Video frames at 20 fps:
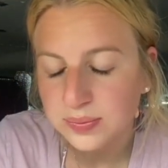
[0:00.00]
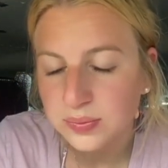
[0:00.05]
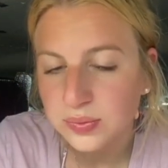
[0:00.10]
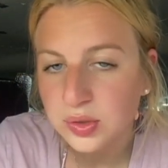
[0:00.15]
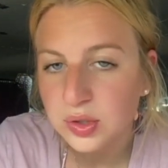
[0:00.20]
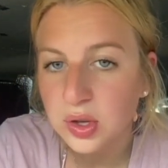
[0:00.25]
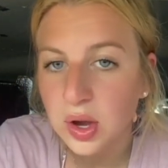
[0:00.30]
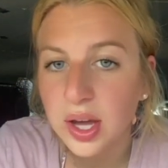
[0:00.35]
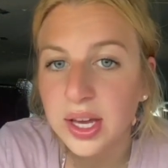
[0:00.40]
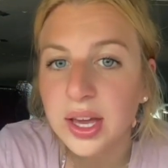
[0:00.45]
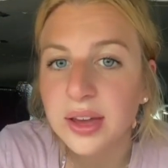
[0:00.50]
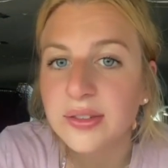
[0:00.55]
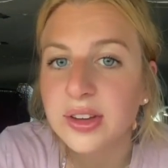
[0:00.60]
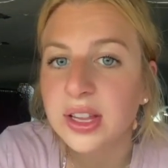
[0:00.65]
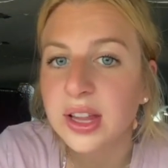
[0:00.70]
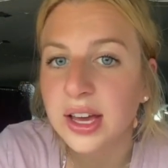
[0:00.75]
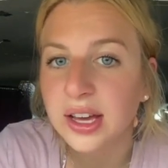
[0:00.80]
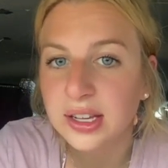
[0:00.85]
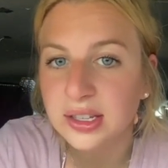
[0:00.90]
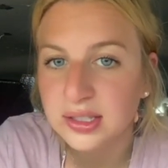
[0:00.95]
So I give it
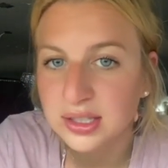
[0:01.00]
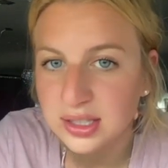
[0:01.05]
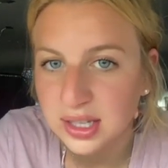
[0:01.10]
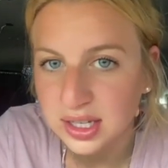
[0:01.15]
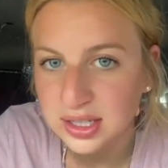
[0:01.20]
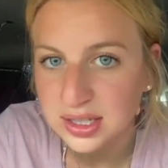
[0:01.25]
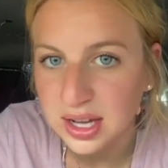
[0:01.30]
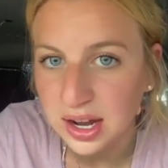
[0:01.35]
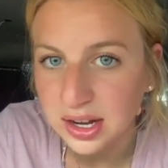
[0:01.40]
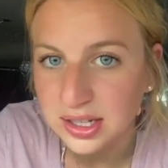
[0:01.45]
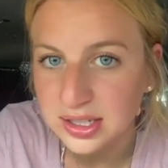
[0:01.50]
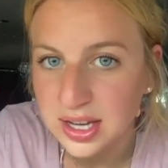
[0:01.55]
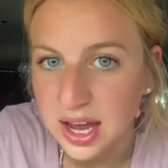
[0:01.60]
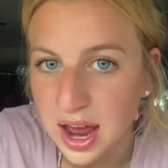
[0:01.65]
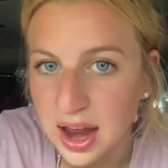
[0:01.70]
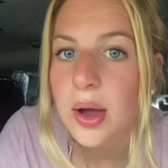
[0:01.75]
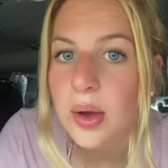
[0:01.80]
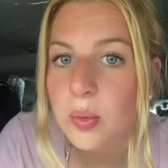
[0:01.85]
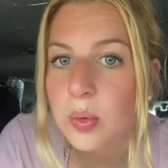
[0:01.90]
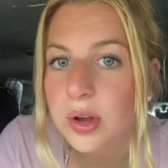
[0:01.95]
like a 6 out of 10.
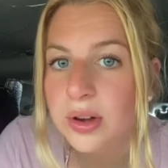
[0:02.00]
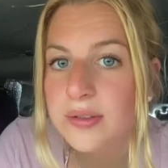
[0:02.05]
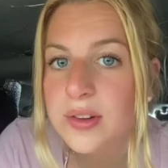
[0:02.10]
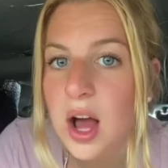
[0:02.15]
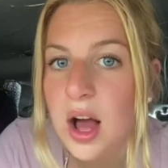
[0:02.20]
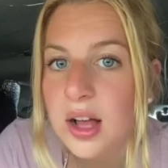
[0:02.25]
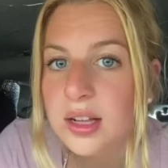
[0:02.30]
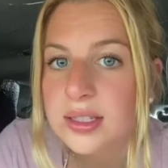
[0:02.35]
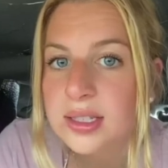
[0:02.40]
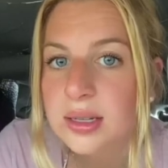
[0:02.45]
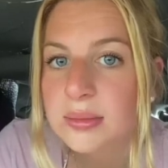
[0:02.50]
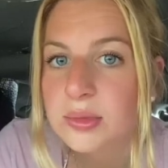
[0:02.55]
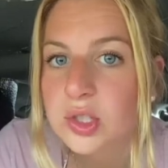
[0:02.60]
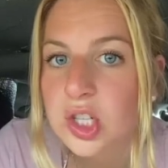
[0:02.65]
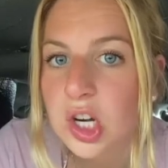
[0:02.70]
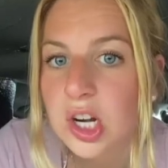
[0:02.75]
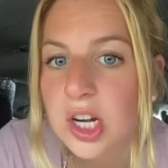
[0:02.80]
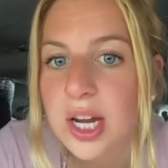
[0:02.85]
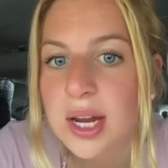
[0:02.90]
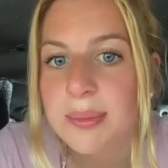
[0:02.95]
would have gotten some
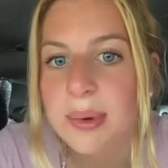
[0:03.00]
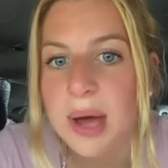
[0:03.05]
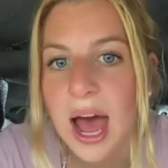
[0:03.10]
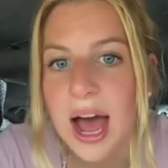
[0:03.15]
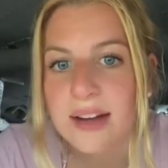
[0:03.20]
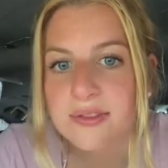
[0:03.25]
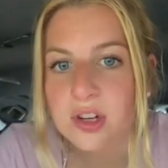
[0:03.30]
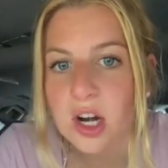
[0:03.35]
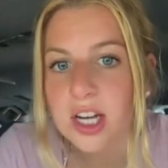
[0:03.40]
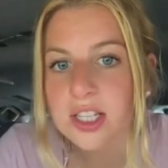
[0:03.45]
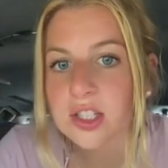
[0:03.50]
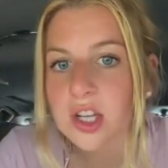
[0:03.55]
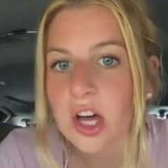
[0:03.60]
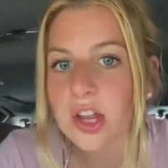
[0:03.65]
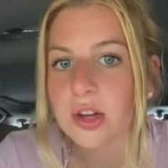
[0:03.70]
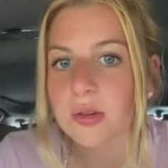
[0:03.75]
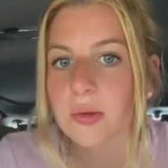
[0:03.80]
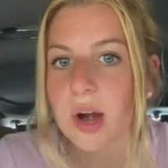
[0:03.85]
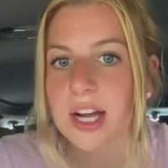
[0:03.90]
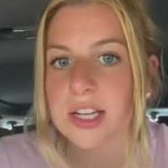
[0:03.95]
jerky, but after I saw
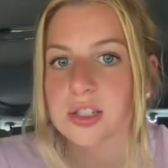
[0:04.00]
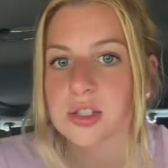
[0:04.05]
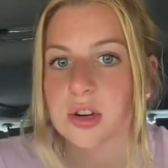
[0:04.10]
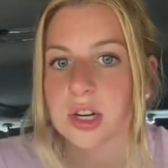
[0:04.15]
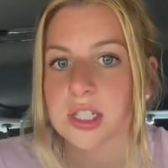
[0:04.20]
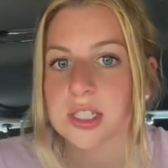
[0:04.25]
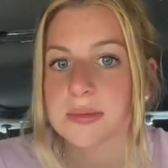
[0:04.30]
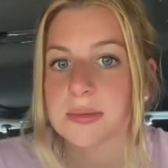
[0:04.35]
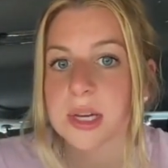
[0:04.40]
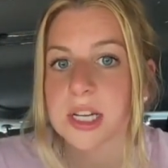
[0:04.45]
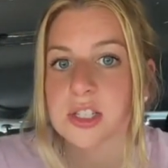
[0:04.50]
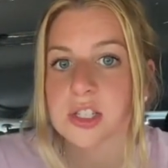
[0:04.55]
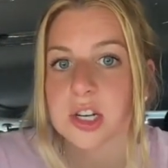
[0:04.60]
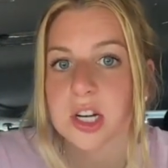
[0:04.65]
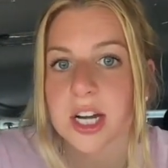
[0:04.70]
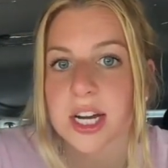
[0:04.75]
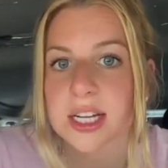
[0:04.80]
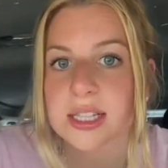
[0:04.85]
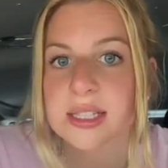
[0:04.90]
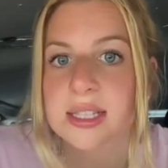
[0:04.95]
the Rice Krispie
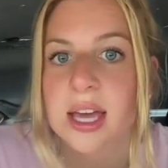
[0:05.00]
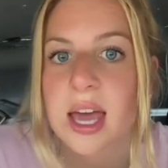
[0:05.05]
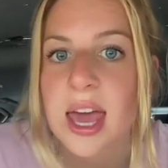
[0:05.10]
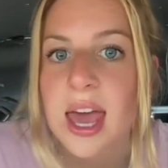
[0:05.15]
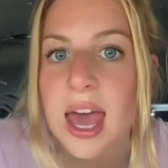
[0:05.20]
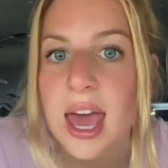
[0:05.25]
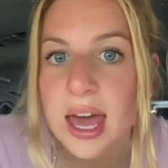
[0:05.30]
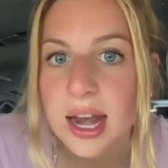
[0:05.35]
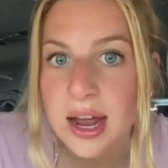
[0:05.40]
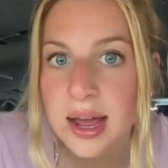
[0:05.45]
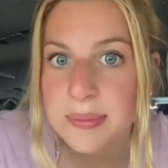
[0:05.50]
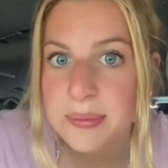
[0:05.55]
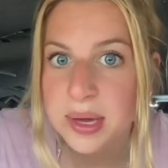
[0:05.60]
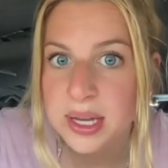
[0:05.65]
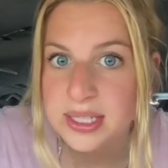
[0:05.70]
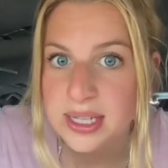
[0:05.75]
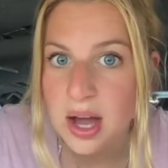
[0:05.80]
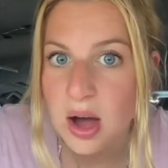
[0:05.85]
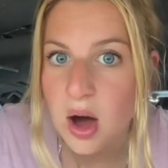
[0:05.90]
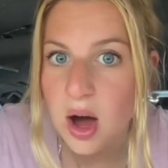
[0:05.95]
treats and I
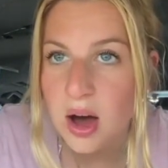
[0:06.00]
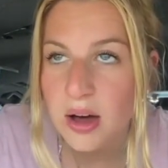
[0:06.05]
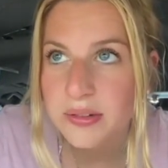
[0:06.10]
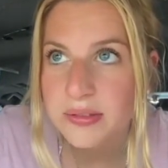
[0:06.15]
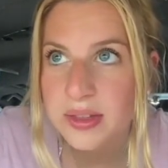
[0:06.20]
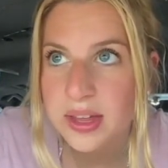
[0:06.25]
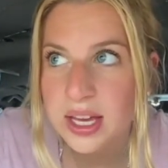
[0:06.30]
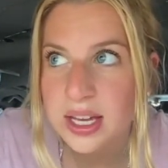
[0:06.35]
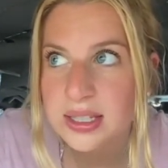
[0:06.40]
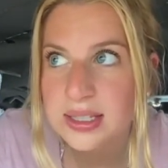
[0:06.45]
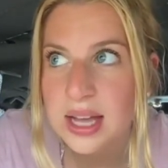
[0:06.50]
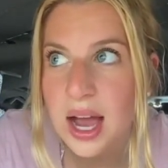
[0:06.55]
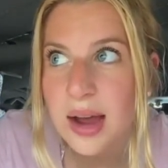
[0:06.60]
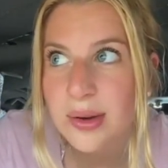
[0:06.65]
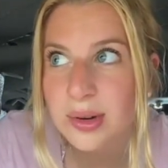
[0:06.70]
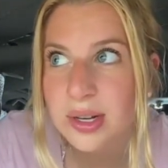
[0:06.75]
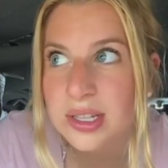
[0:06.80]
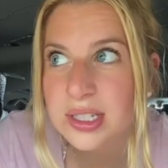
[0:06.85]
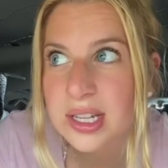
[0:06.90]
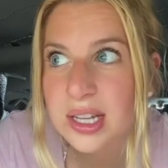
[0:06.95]
picked out all this, I
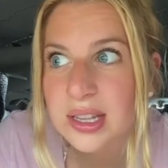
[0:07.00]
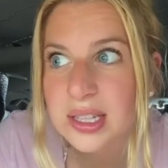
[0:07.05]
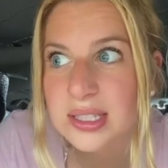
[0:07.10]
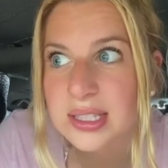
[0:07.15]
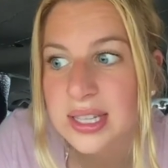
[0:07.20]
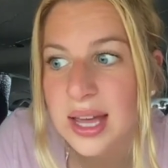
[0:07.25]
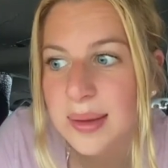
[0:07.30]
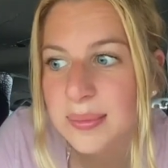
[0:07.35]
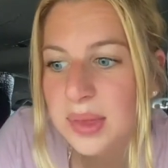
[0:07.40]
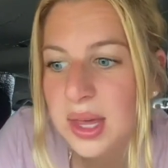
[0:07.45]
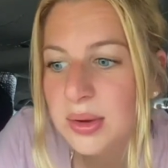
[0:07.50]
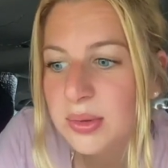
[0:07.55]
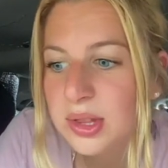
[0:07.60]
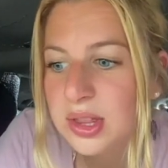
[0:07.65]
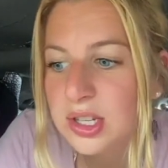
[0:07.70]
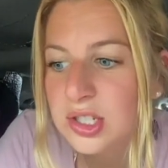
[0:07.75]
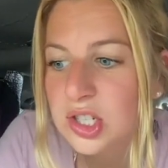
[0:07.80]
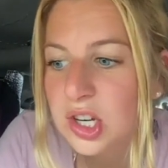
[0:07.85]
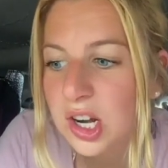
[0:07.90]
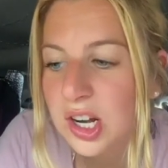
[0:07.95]
would have done the same thing with
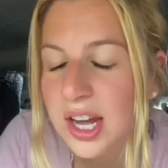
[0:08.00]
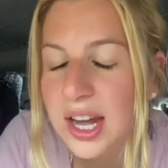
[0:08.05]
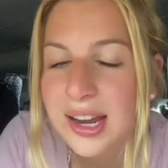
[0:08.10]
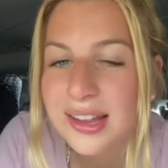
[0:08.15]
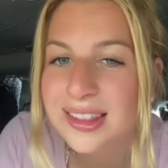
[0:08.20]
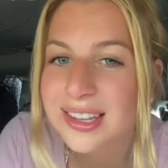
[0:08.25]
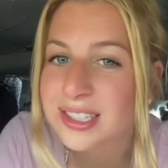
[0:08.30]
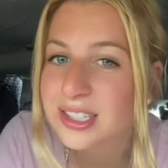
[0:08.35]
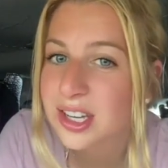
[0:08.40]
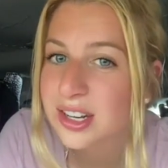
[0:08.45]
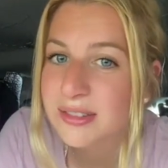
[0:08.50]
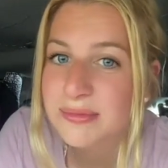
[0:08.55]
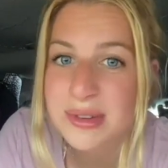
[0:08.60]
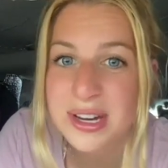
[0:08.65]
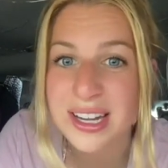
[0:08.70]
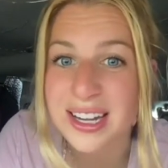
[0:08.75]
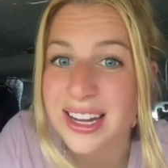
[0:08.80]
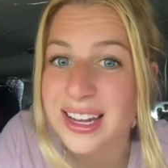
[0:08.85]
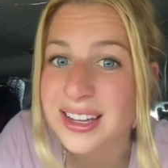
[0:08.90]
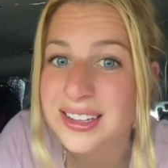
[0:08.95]
the jerky and this could have
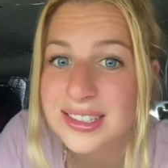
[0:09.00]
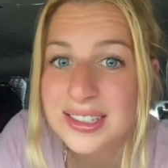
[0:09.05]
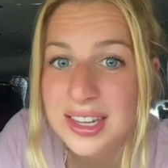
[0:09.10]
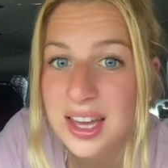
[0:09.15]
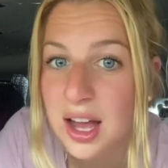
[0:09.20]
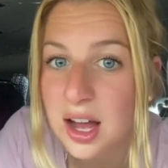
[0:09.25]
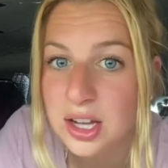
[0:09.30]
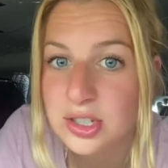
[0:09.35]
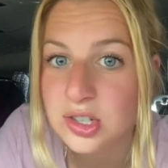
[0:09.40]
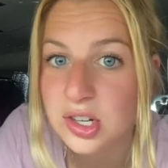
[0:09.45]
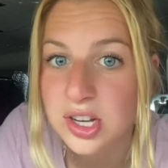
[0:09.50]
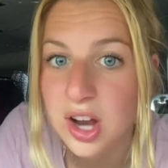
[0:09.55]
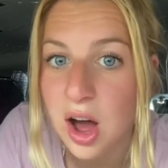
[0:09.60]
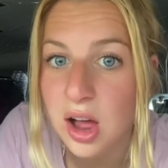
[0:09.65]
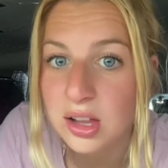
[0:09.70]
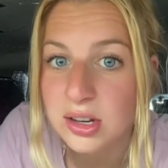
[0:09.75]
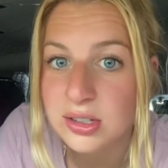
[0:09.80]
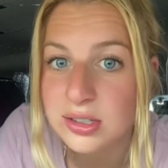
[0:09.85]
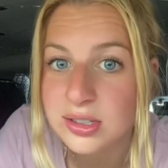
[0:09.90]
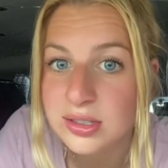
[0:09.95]
been easily
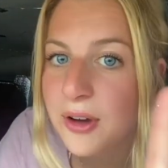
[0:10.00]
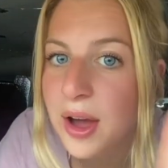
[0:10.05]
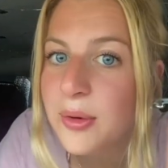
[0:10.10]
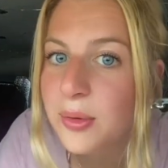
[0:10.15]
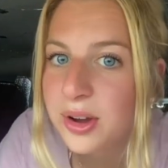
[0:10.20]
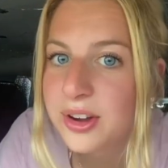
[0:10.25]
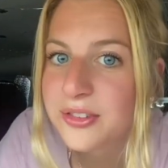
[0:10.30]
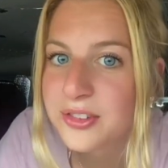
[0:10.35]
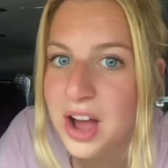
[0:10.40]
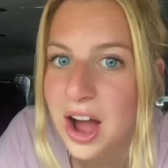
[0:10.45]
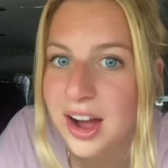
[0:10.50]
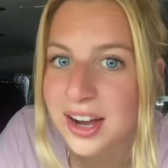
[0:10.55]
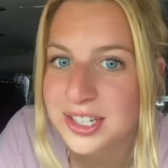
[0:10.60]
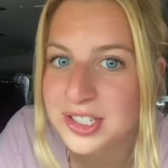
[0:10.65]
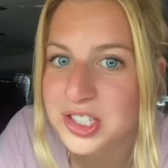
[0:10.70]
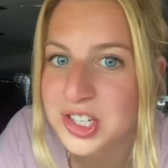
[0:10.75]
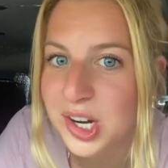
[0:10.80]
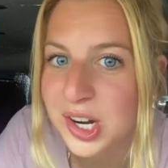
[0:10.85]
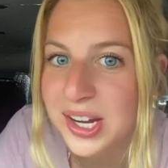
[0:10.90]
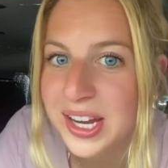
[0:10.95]
$100. I would have gotten
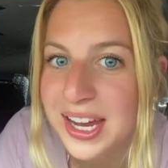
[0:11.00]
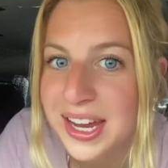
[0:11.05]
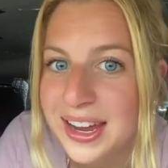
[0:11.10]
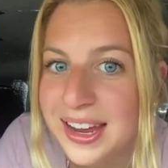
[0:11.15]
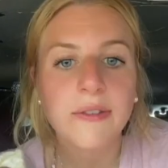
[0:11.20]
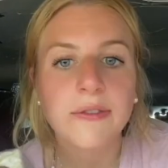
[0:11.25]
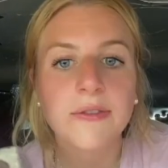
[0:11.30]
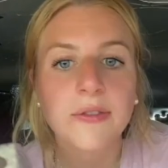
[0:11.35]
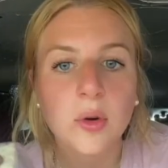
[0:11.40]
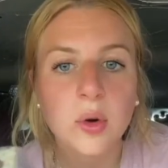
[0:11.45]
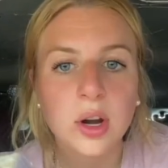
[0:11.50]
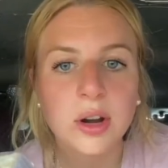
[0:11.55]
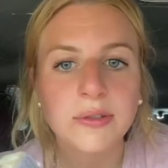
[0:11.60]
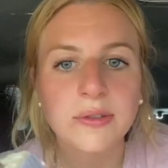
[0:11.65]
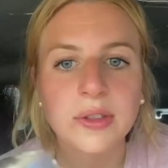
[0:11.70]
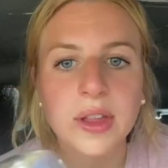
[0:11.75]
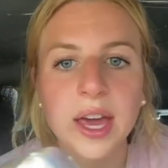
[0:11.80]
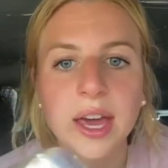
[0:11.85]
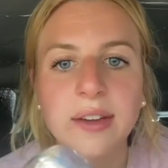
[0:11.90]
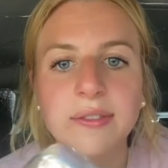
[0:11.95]
jerky. Four
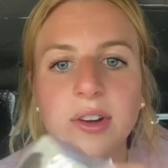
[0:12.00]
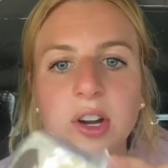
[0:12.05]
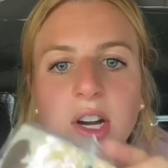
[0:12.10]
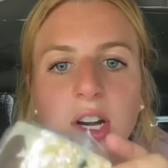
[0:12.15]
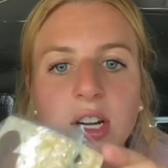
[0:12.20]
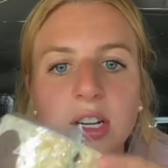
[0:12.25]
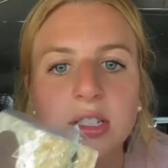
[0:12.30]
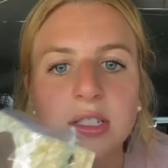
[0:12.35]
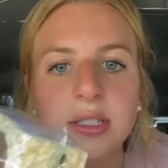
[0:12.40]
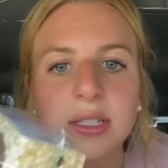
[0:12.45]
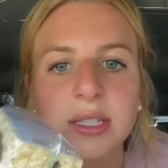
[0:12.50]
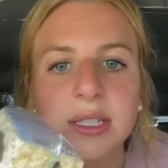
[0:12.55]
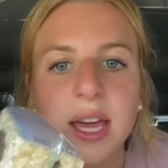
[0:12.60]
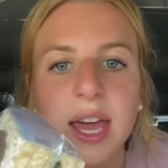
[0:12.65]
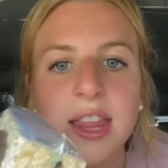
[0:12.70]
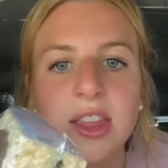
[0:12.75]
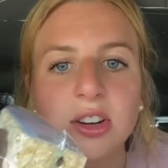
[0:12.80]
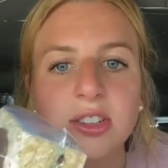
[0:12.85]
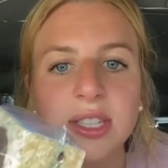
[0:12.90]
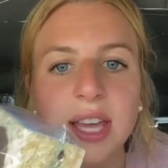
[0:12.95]
flavors
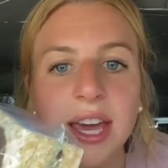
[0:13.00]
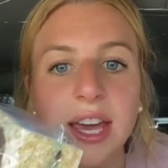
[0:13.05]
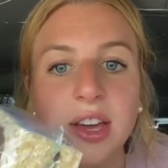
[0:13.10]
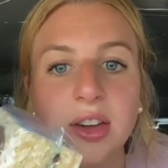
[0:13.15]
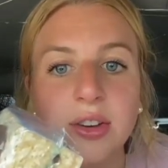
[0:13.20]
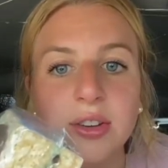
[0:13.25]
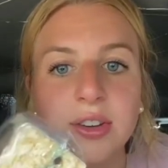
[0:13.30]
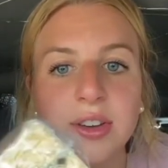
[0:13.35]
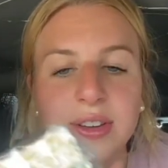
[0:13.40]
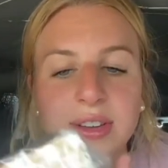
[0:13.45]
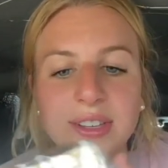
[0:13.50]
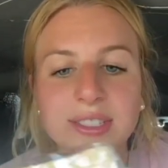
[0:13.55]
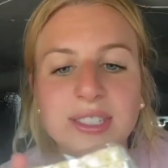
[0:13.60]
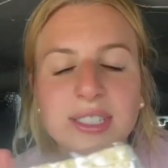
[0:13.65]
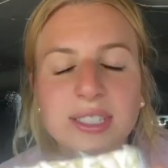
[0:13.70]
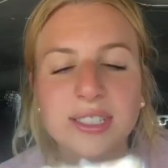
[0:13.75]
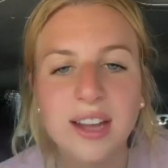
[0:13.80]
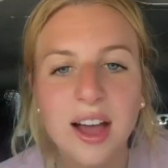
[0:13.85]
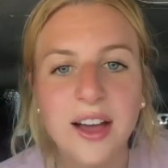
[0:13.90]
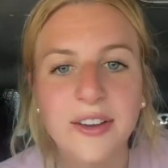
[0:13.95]
and there's like
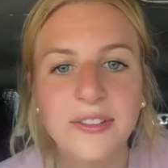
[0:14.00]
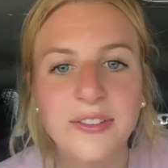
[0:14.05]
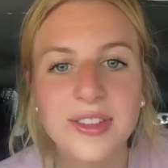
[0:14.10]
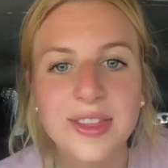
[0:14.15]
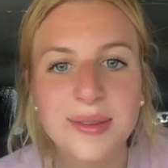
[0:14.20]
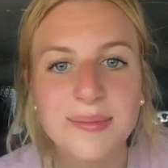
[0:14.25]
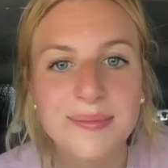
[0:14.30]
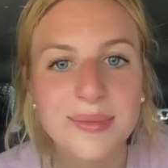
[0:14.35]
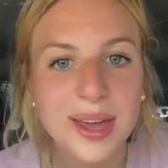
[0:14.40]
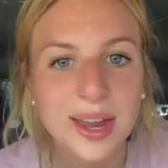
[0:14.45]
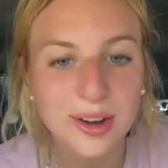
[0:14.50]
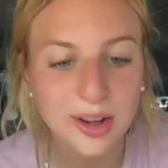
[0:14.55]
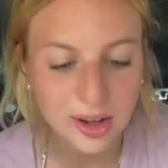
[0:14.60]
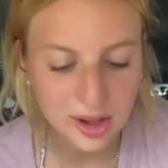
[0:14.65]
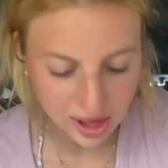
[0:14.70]
stuff in the middle.